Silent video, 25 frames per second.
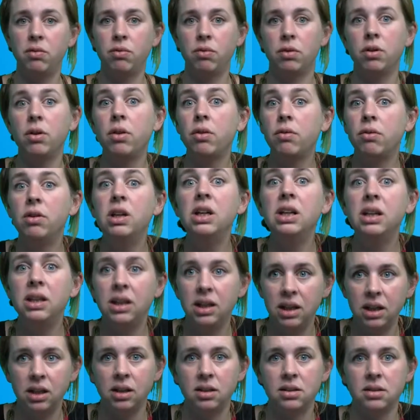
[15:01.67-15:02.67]
for 3
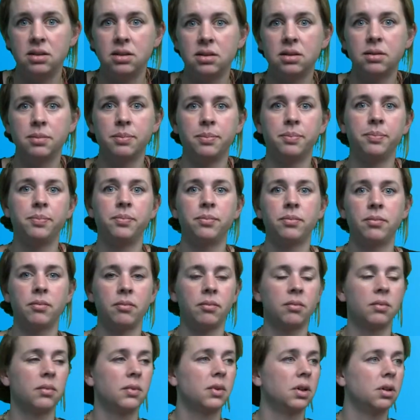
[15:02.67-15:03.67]
years.
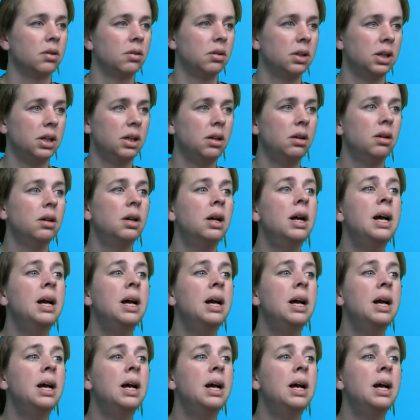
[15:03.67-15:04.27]
Okay?